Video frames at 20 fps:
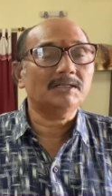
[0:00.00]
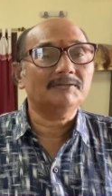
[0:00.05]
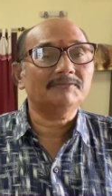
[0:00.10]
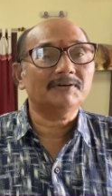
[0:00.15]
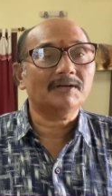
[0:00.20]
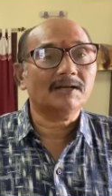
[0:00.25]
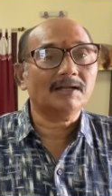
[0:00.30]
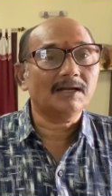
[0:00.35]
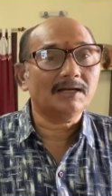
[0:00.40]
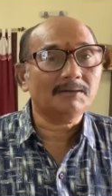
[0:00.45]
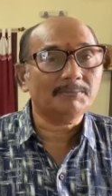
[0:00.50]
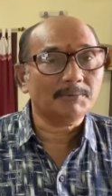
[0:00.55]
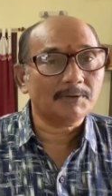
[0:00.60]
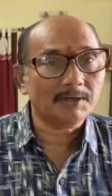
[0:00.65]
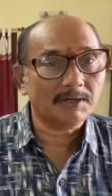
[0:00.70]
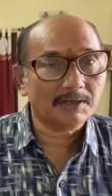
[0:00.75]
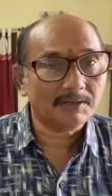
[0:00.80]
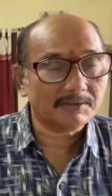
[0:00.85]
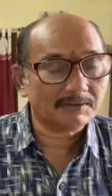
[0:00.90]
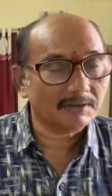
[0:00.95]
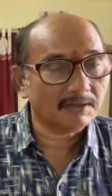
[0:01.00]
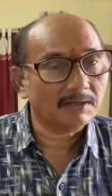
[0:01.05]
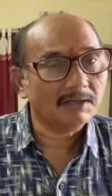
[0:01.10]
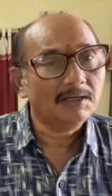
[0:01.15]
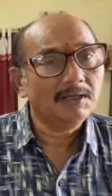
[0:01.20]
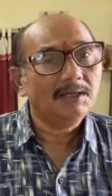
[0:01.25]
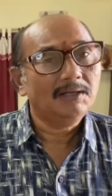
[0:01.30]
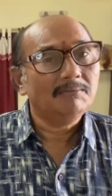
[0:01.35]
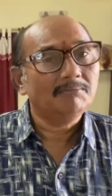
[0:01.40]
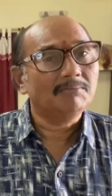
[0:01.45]
for cat protection.
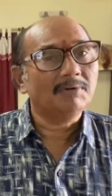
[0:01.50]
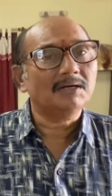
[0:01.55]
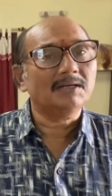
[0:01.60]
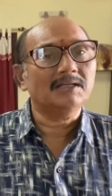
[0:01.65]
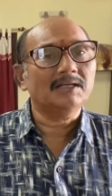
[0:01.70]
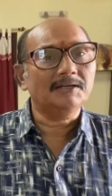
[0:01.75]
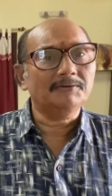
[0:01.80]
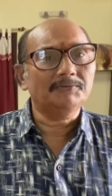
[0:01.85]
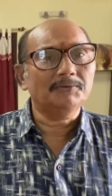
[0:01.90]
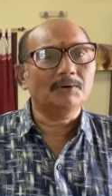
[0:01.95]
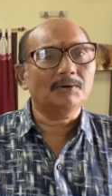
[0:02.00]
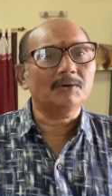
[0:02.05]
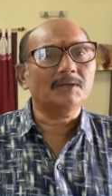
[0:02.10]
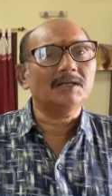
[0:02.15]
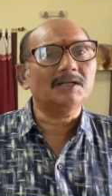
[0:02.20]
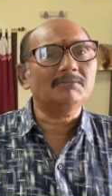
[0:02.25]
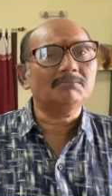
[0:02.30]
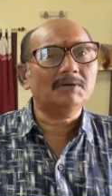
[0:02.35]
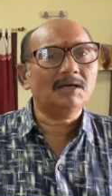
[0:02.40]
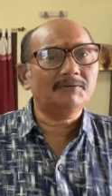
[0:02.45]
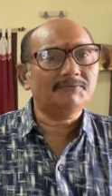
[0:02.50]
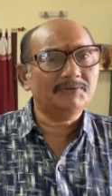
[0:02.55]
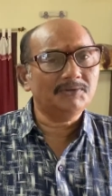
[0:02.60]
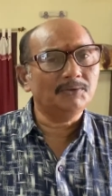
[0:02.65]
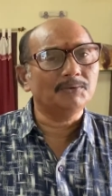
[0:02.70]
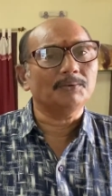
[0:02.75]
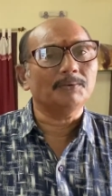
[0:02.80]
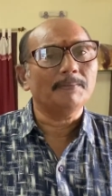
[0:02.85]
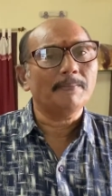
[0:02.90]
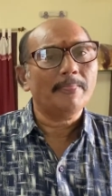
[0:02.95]
But therefore, in my
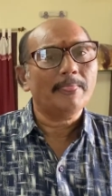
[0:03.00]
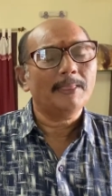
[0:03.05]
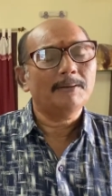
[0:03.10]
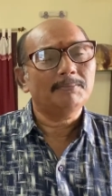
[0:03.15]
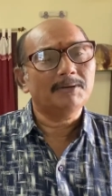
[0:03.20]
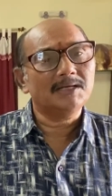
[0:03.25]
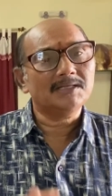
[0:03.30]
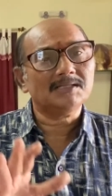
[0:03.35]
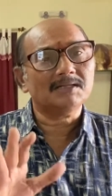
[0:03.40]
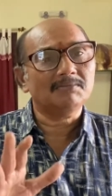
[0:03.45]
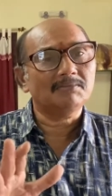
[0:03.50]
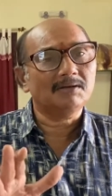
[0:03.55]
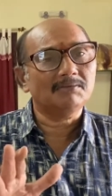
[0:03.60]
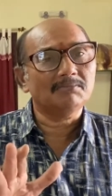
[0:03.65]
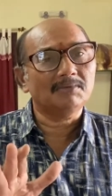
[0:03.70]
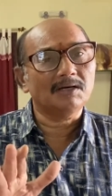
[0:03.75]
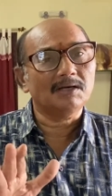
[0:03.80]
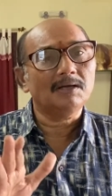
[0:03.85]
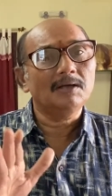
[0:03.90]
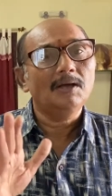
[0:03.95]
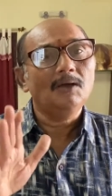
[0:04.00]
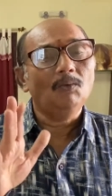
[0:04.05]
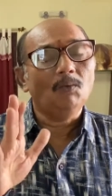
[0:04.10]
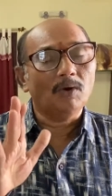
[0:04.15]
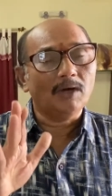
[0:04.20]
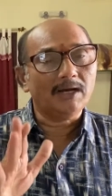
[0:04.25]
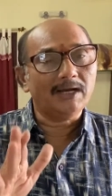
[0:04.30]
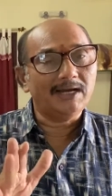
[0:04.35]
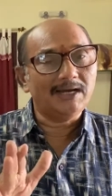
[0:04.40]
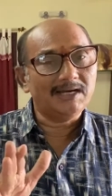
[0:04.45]
view, Please remember
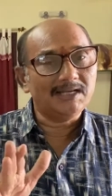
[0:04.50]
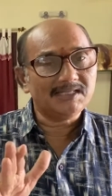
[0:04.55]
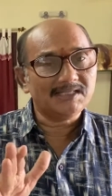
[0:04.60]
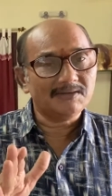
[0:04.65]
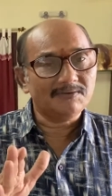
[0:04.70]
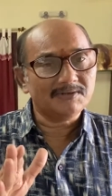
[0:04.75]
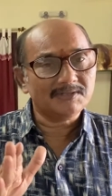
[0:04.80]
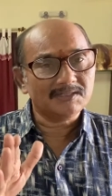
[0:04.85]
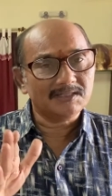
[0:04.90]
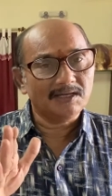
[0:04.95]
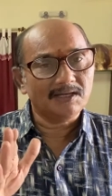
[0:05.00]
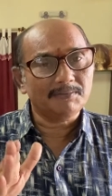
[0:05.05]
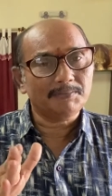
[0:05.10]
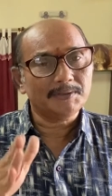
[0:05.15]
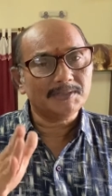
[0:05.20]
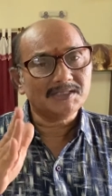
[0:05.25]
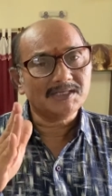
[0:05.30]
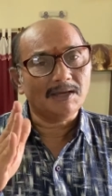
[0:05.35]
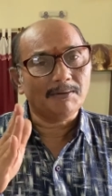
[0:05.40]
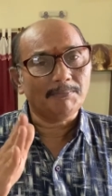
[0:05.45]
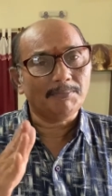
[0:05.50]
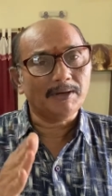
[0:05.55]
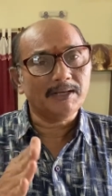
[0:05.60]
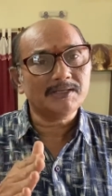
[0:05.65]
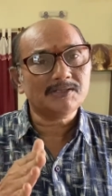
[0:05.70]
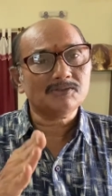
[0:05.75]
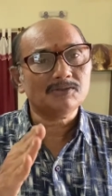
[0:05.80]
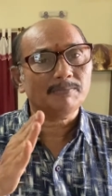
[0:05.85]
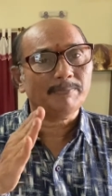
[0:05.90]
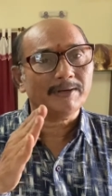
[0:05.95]
197 CRPC
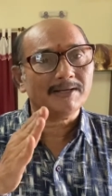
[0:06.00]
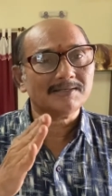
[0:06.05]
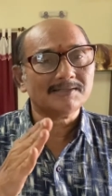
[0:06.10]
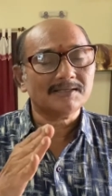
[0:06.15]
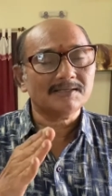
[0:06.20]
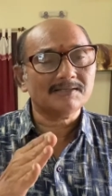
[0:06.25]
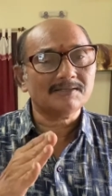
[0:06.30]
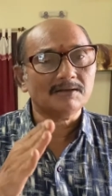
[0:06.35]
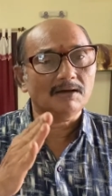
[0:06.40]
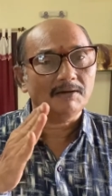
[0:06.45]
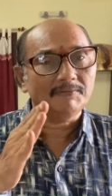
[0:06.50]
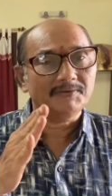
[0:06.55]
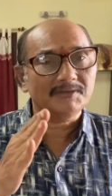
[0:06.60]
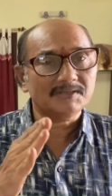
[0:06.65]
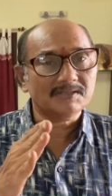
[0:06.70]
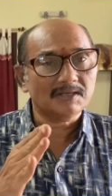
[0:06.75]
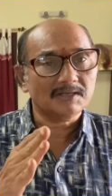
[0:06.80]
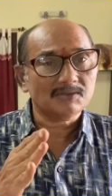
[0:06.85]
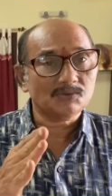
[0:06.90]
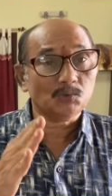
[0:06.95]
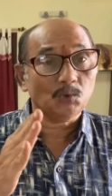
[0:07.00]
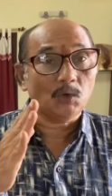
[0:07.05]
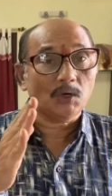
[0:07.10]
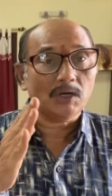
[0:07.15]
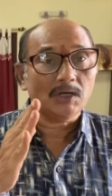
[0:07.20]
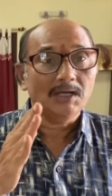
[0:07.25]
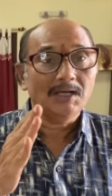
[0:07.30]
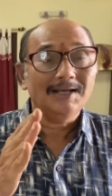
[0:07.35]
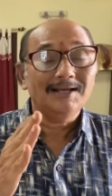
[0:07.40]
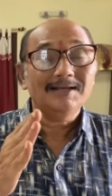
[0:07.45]
applies to persons, officers who
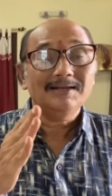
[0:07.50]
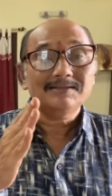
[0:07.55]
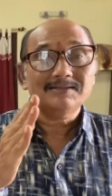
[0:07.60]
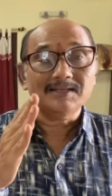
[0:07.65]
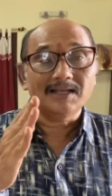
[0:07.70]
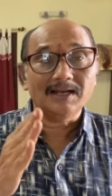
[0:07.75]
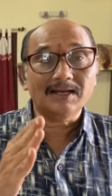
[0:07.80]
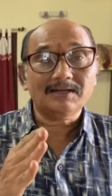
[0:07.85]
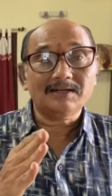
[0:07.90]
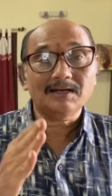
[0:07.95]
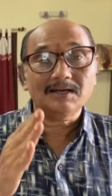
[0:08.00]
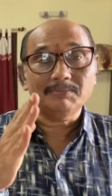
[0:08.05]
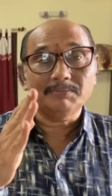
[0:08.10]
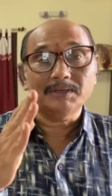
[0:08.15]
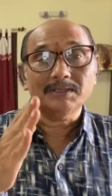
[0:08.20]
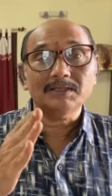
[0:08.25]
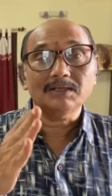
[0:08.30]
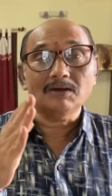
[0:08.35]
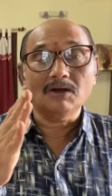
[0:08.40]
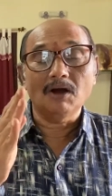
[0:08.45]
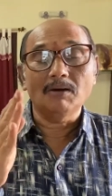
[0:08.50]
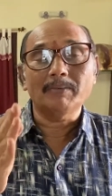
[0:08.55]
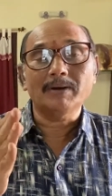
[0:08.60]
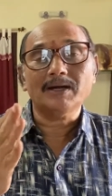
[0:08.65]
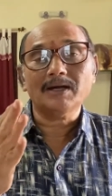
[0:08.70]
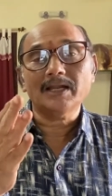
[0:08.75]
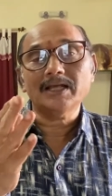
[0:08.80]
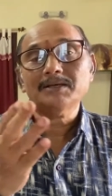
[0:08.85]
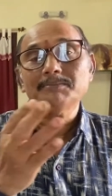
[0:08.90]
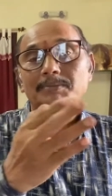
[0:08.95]
are selected by the
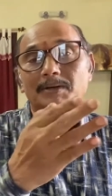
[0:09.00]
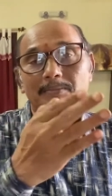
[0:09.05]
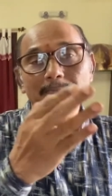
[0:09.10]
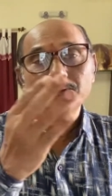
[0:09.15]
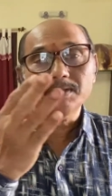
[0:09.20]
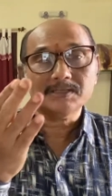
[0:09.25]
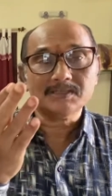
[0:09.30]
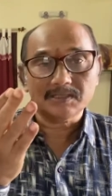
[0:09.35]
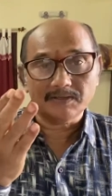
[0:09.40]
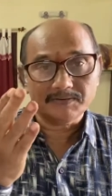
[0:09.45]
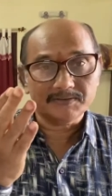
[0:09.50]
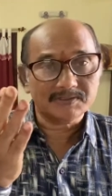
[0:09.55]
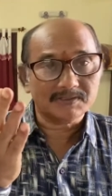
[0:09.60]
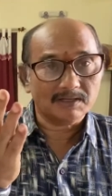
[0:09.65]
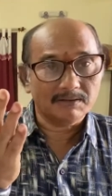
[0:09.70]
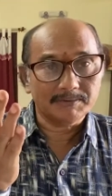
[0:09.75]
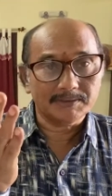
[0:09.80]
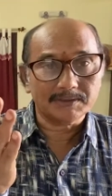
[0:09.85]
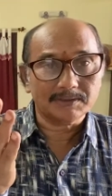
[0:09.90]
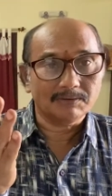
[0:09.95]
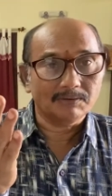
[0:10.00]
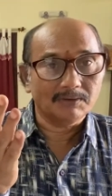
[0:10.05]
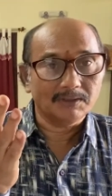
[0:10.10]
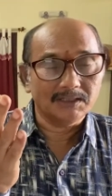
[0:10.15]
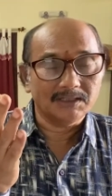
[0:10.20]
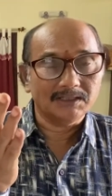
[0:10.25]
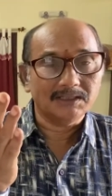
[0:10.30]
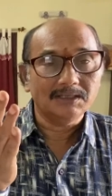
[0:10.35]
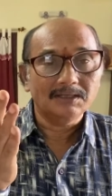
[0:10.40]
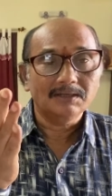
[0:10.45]
government like Public Service Commission
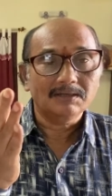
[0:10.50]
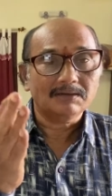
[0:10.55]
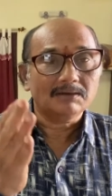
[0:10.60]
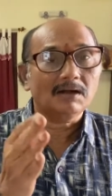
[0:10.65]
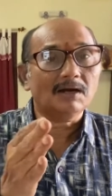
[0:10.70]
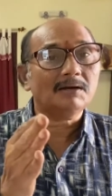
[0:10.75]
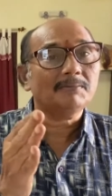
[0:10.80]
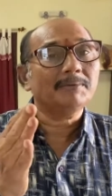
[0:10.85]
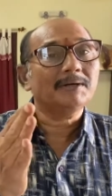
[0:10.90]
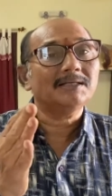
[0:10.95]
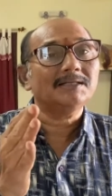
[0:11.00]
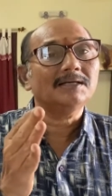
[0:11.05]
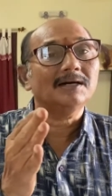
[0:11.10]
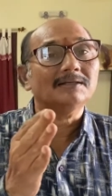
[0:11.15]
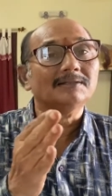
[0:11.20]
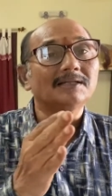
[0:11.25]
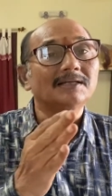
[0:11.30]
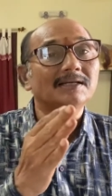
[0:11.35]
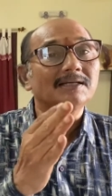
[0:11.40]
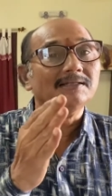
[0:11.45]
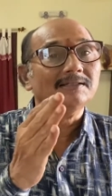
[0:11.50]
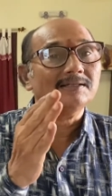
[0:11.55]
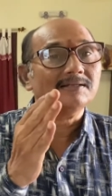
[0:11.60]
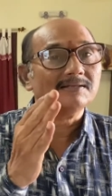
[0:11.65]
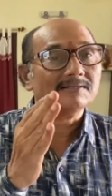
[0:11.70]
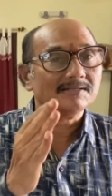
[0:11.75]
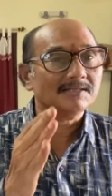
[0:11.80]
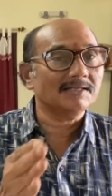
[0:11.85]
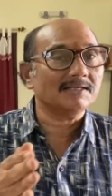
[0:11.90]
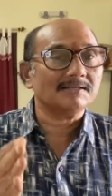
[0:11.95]
only, not by the other
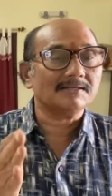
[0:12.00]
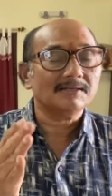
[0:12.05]
agencies.